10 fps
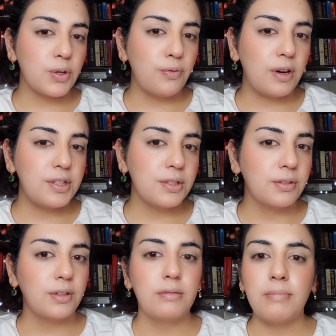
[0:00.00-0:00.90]
so far so
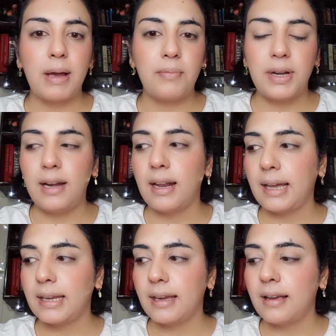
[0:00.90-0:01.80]
good i'm really
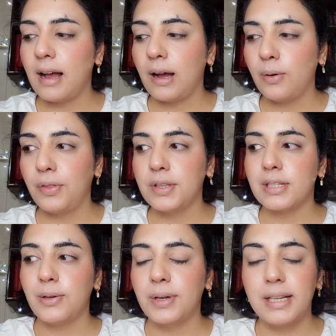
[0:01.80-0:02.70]
liking how
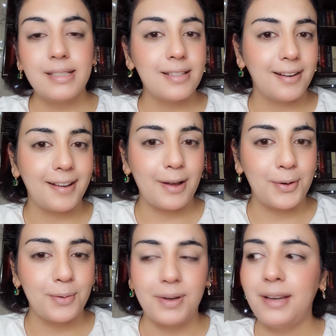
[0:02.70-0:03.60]
this look is turning
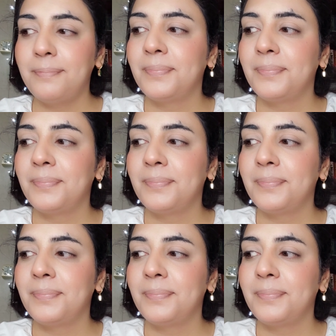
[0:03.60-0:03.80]
out to be